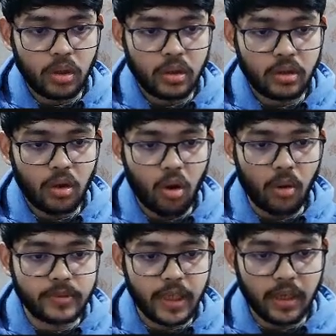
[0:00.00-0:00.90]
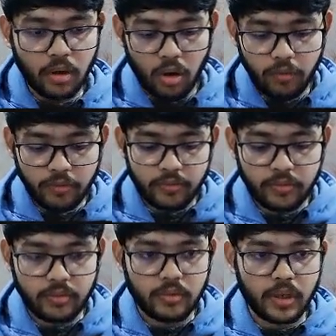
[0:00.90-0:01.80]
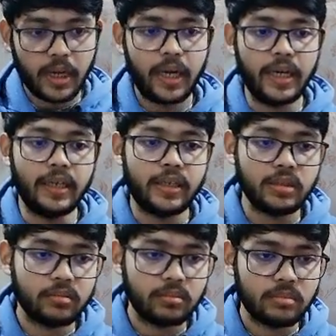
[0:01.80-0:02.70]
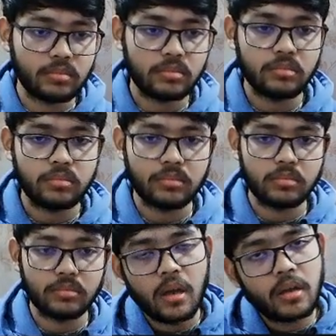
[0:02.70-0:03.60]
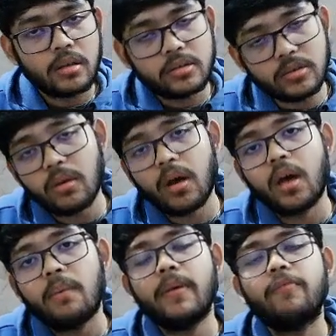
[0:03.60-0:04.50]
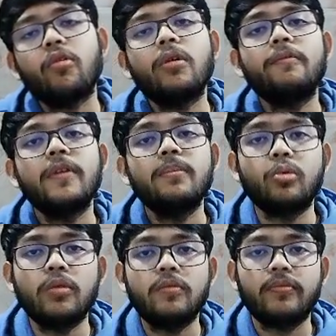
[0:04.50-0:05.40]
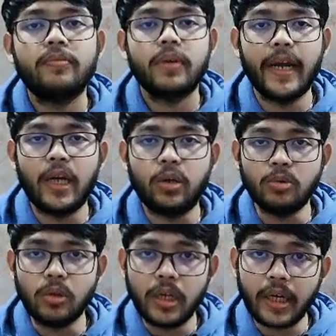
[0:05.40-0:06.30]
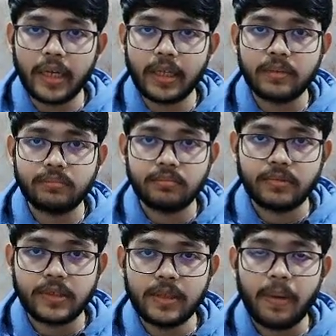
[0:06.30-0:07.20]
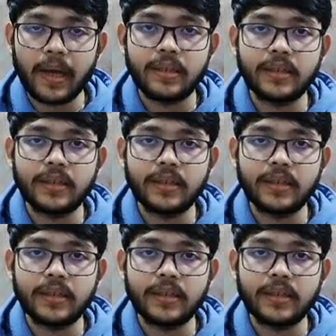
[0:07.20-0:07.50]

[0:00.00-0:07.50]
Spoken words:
the object of int. So, before we move into learning C Python